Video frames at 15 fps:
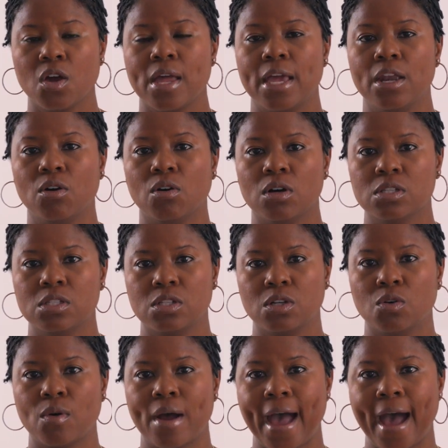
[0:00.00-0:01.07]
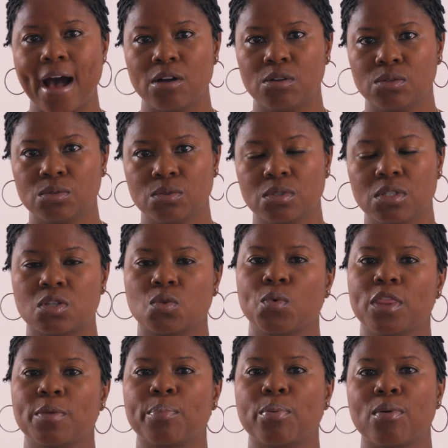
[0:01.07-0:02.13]
and also housed
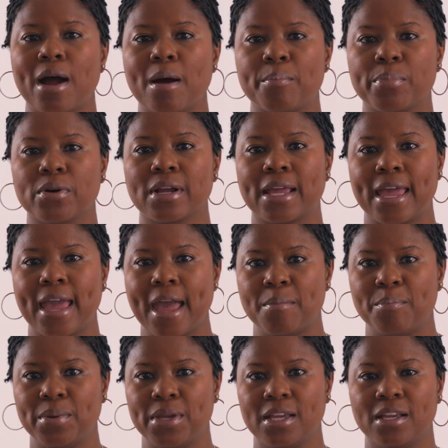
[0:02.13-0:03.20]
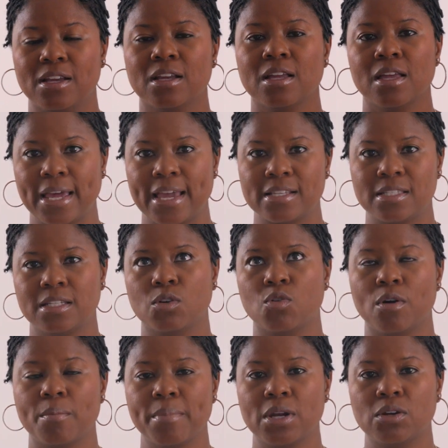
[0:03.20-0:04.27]
with proper capping, plastic
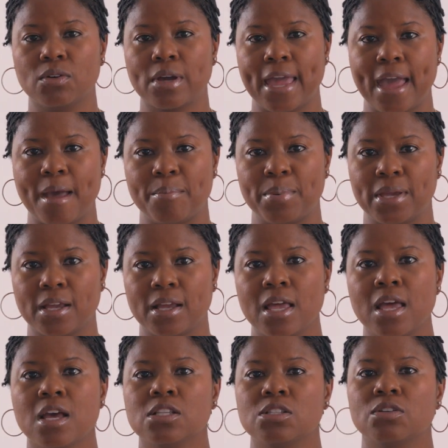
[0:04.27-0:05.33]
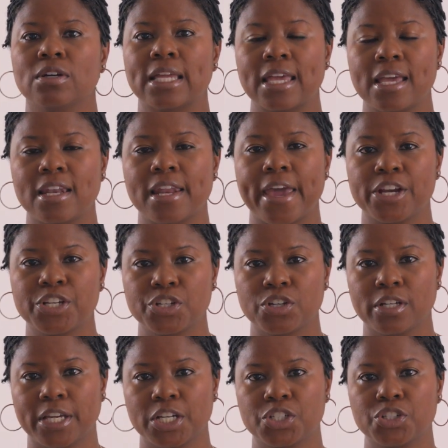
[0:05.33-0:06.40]
or metal capping. So again, ask your
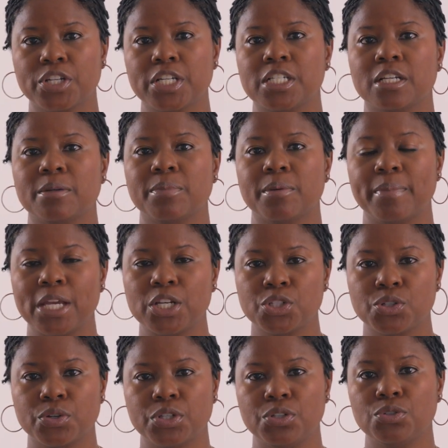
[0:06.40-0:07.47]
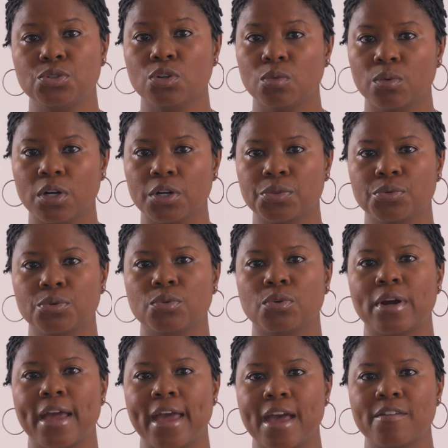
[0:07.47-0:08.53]
electrician, but make sure you do a walkthrough
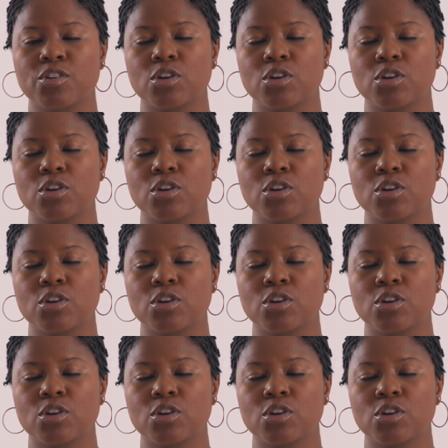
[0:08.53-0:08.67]
or have